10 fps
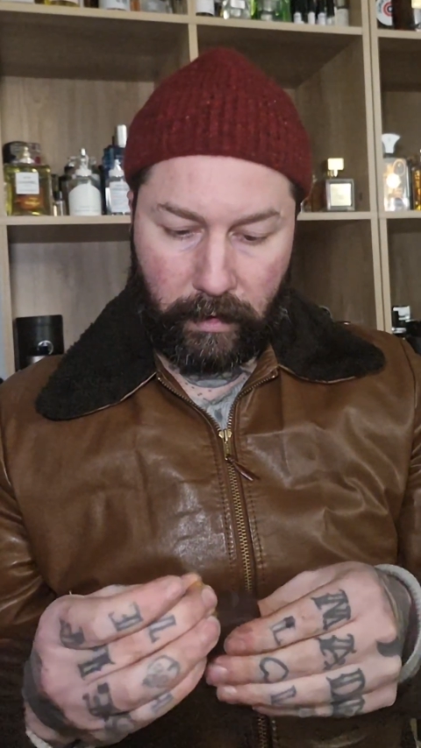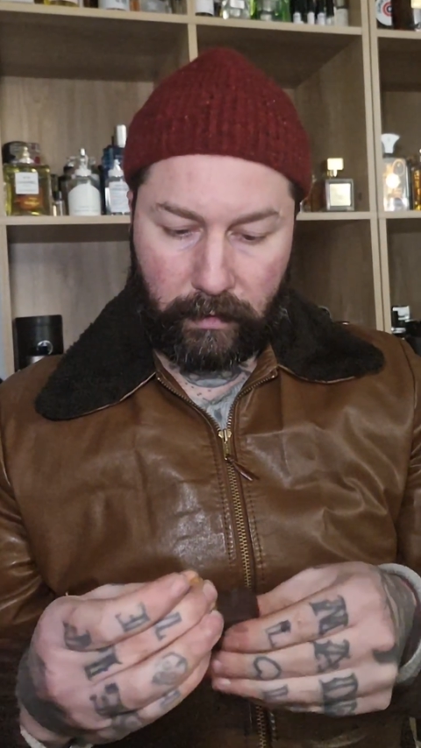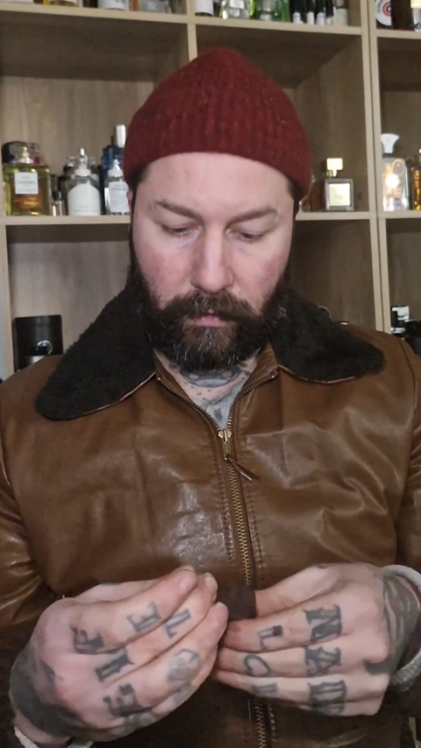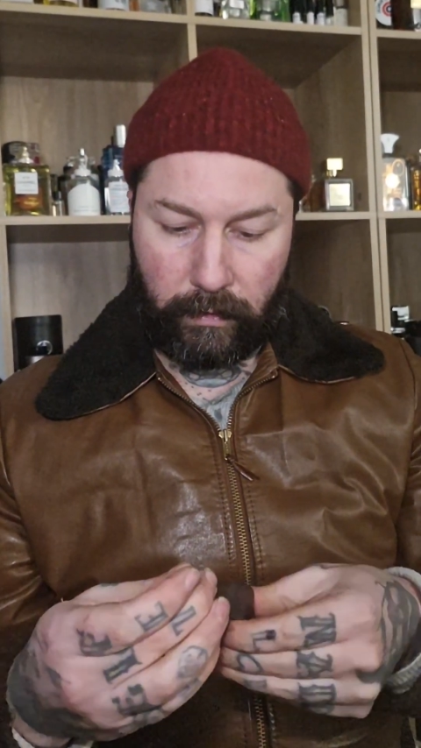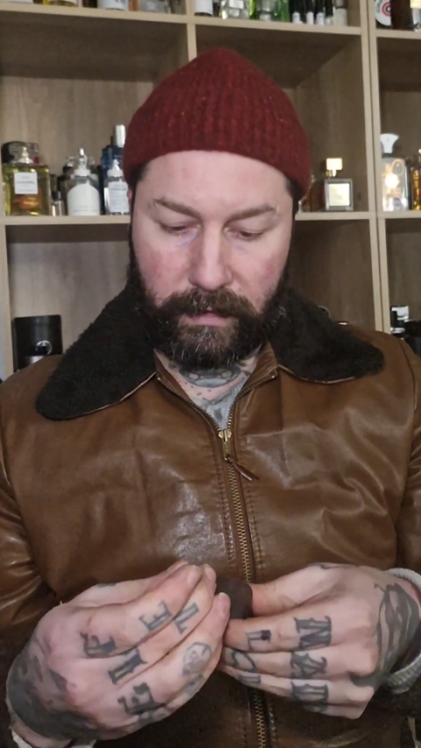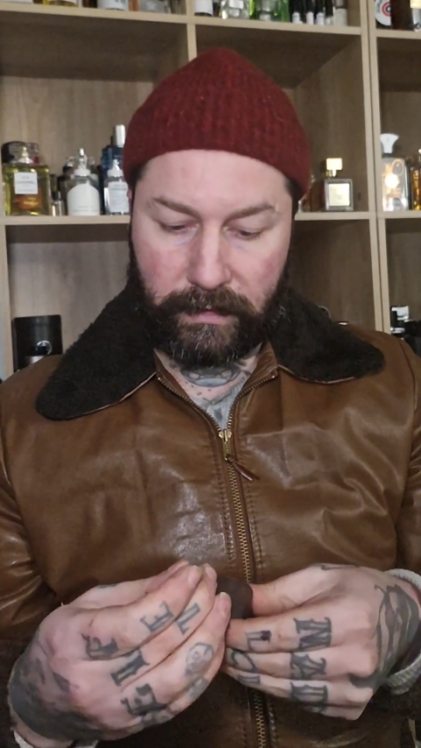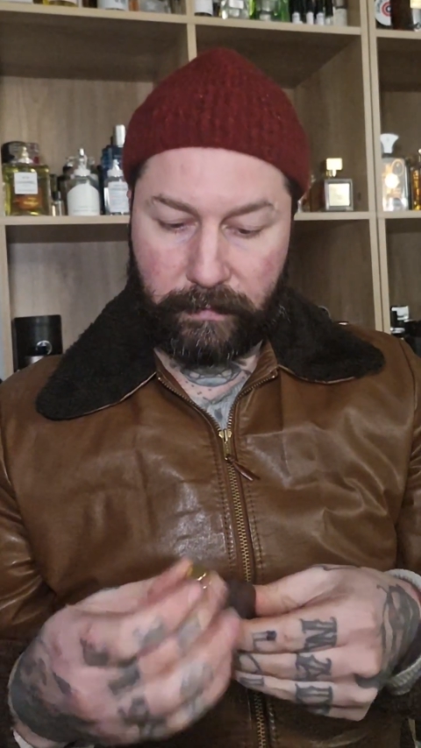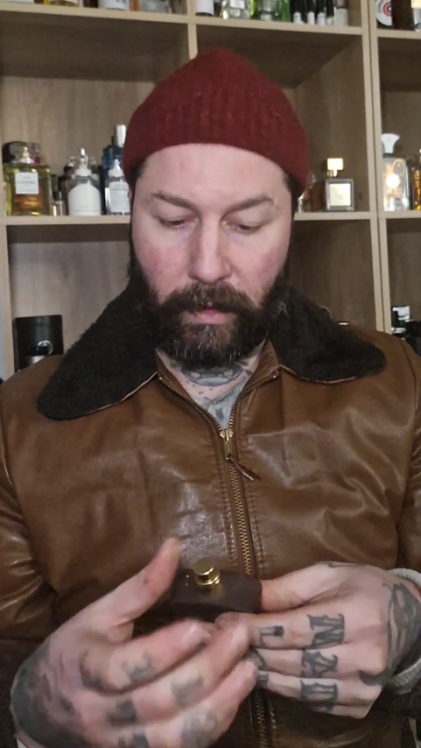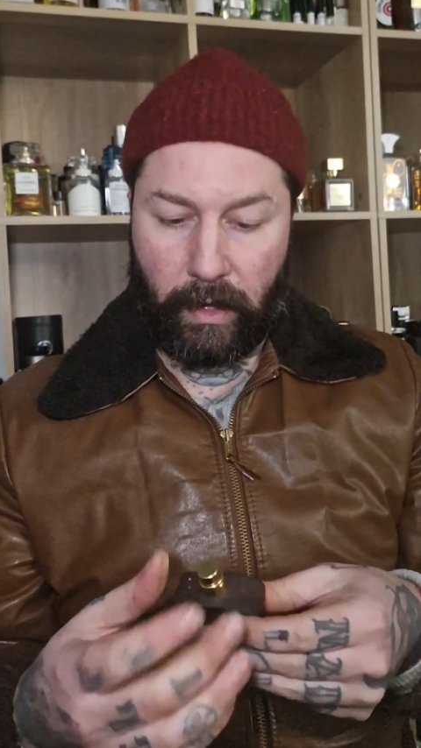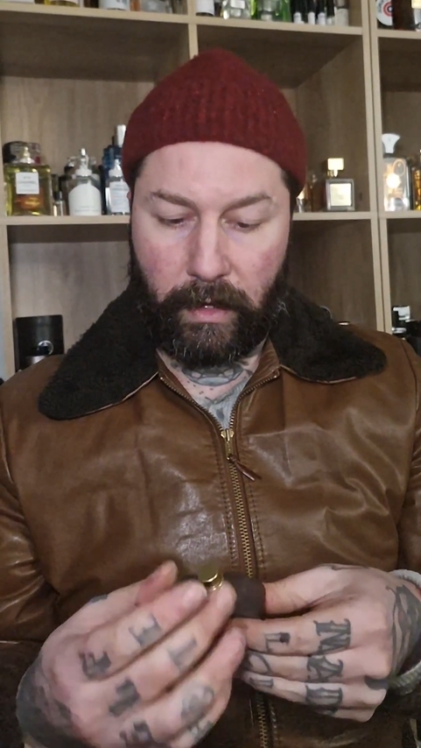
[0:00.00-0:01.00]
I could always
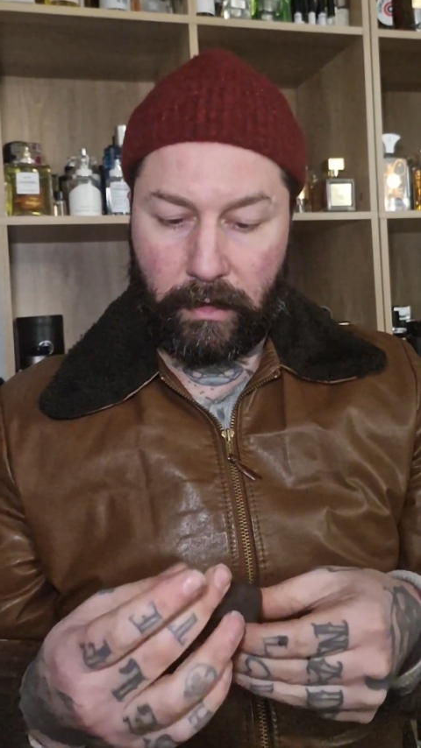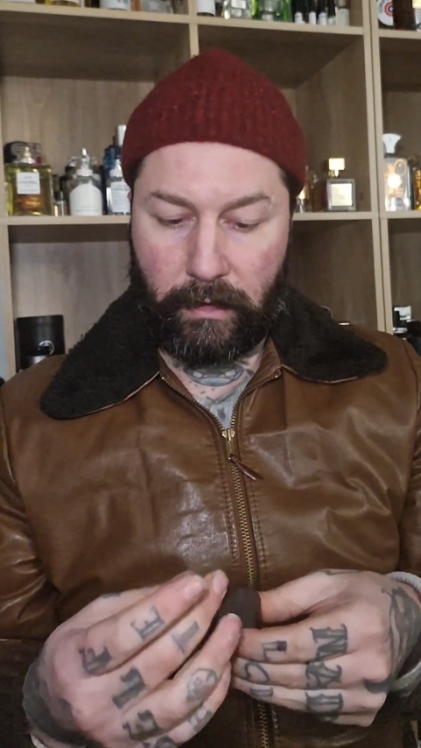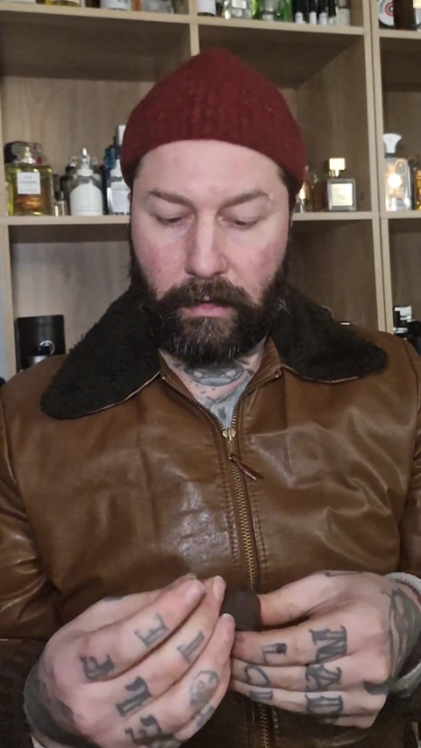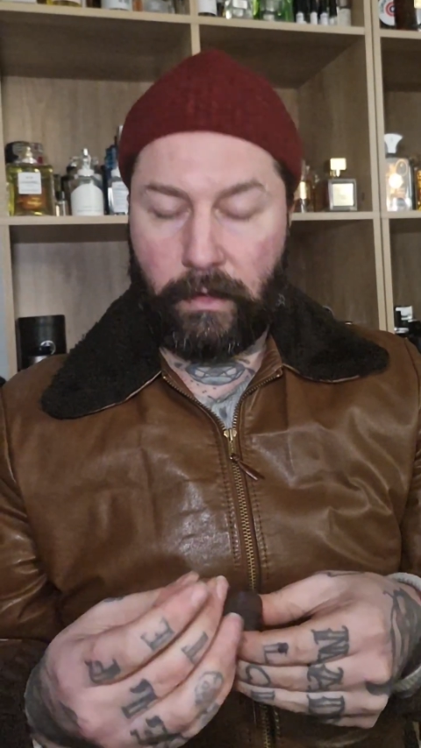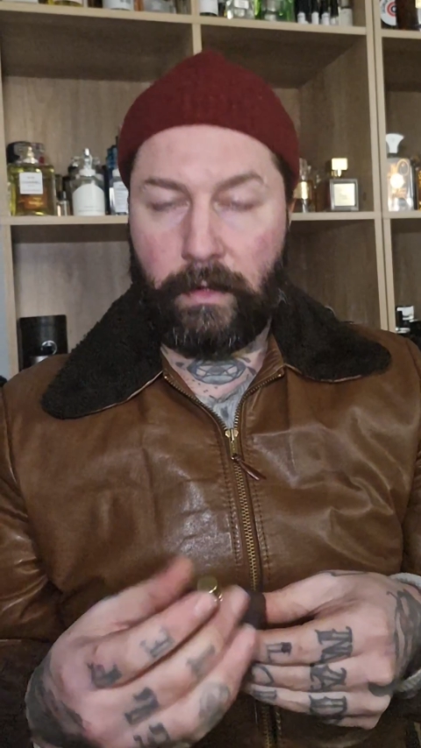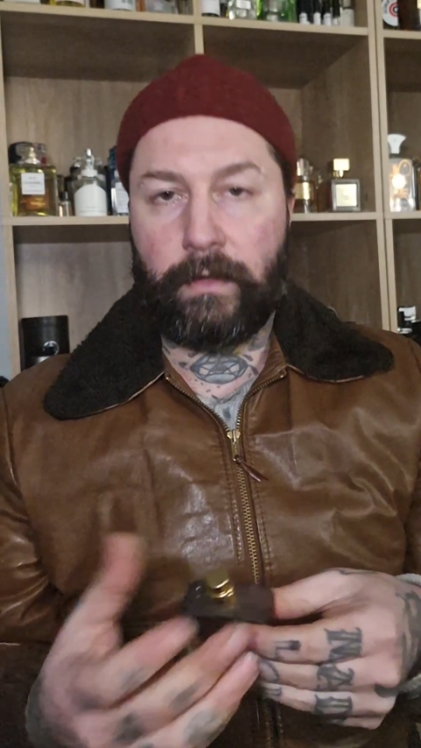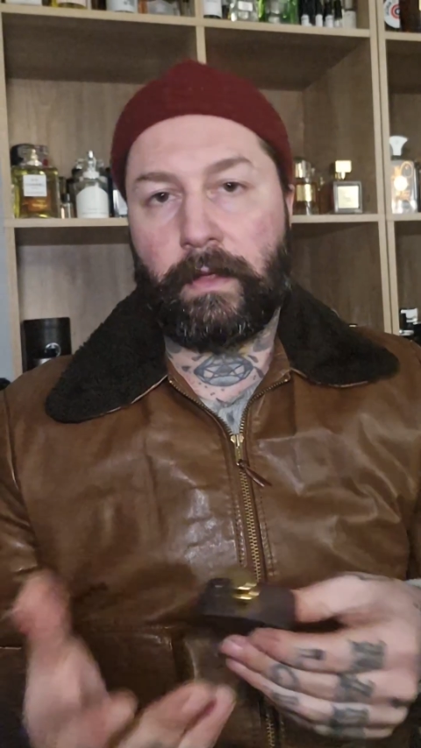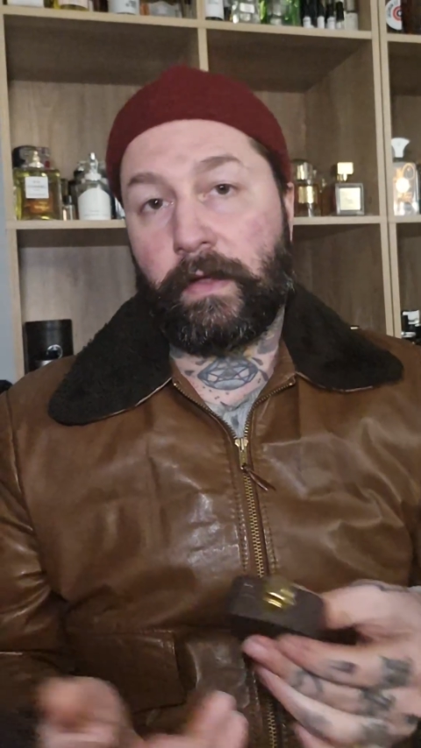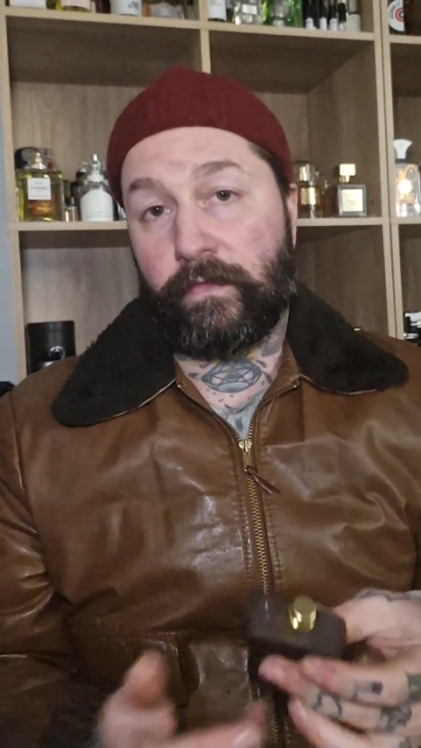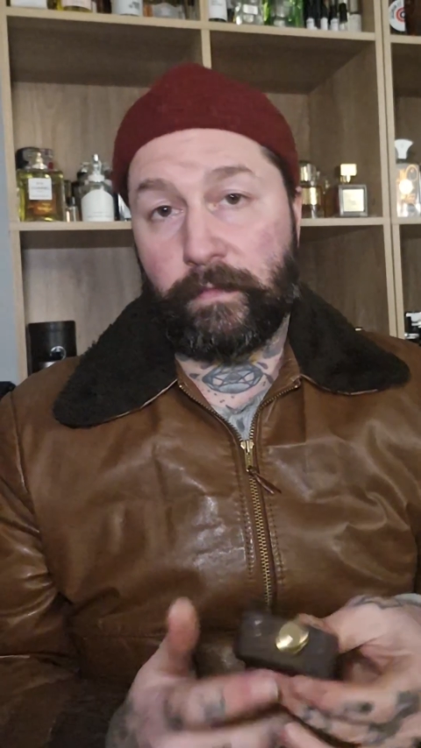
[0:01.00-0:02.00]
buy the
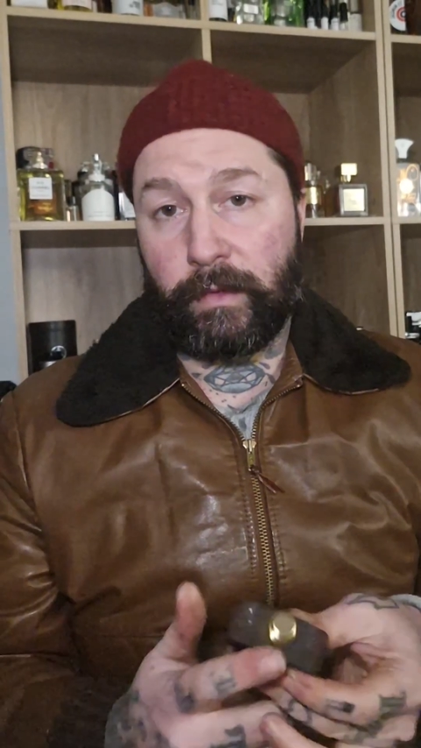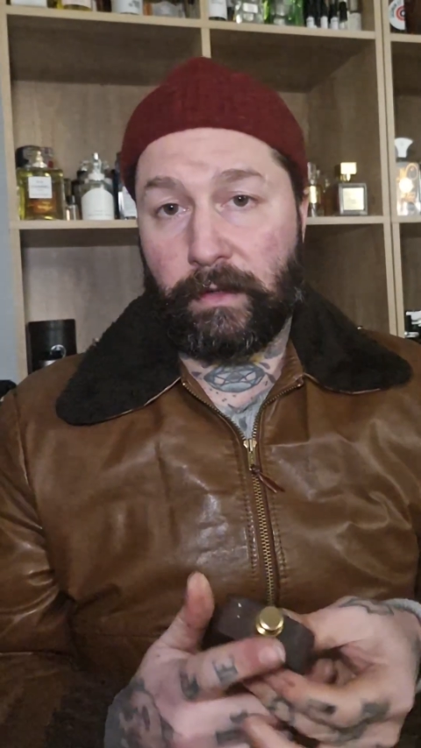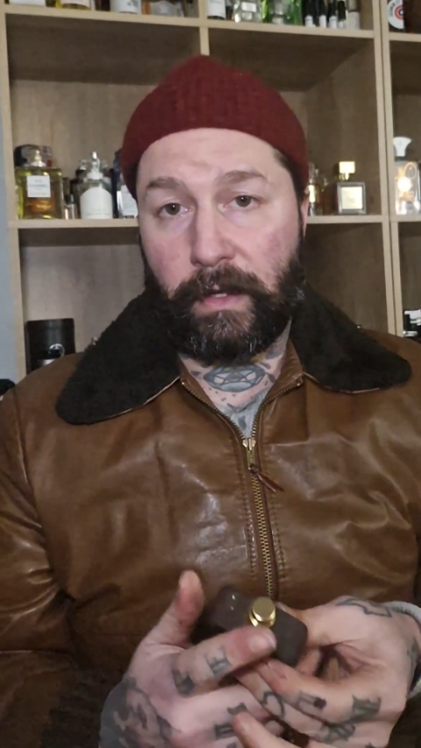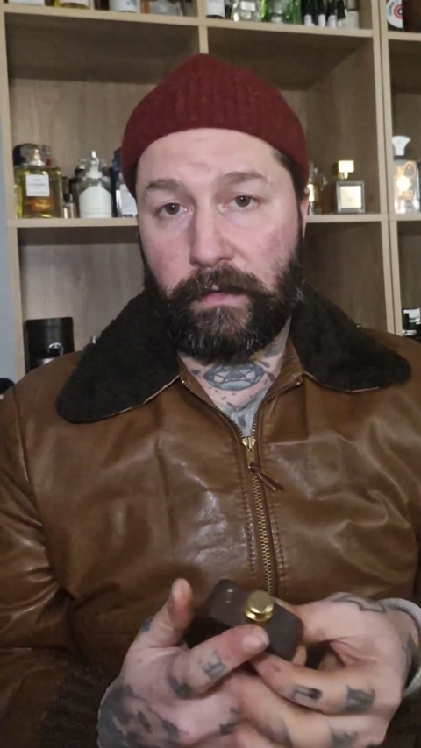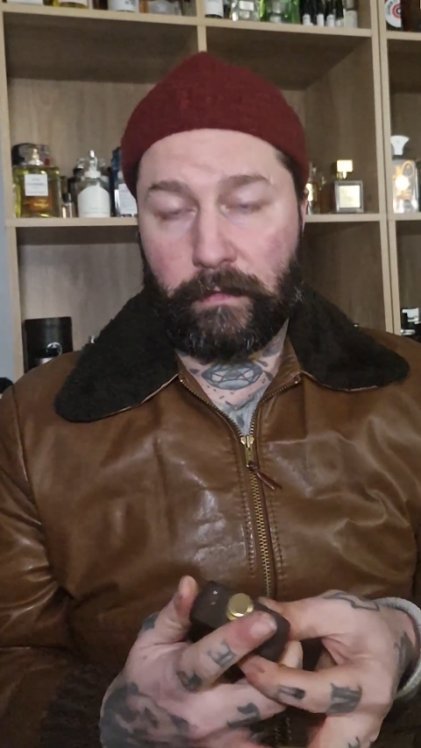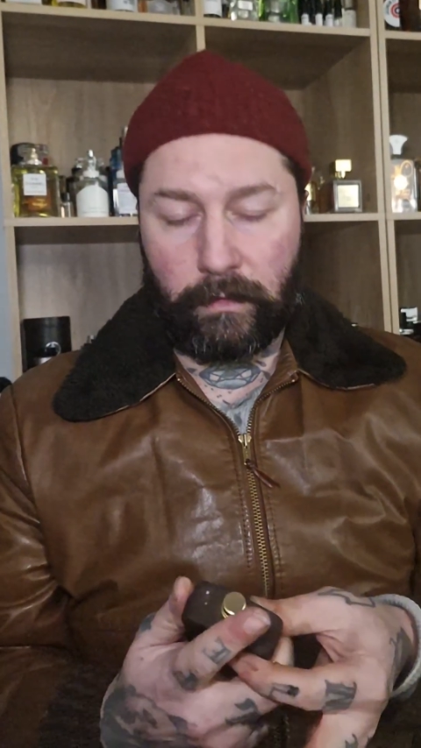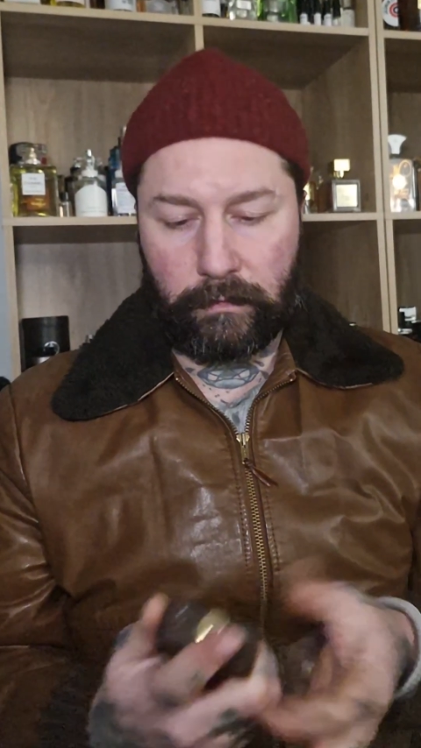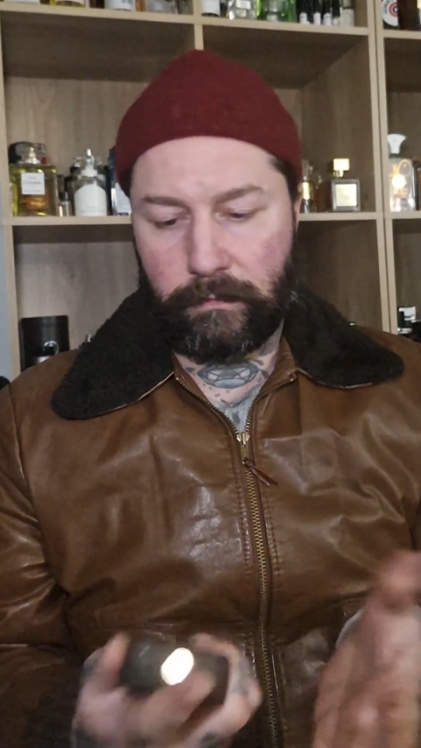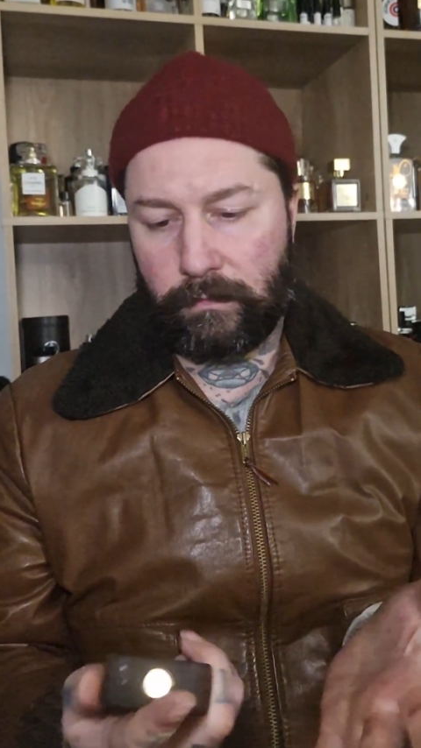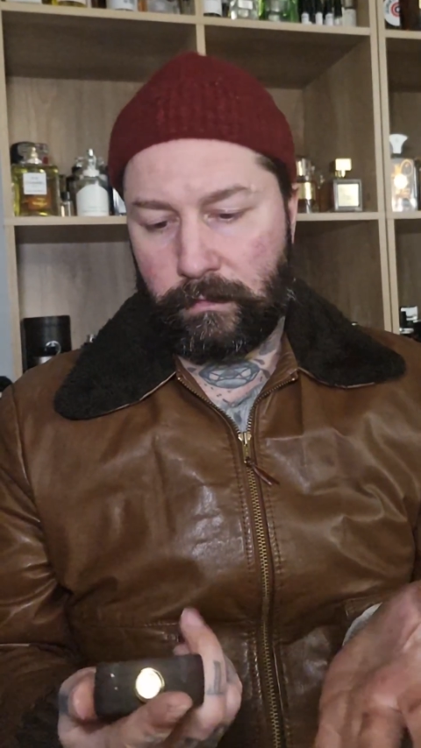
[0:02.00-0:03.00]
100ml later on.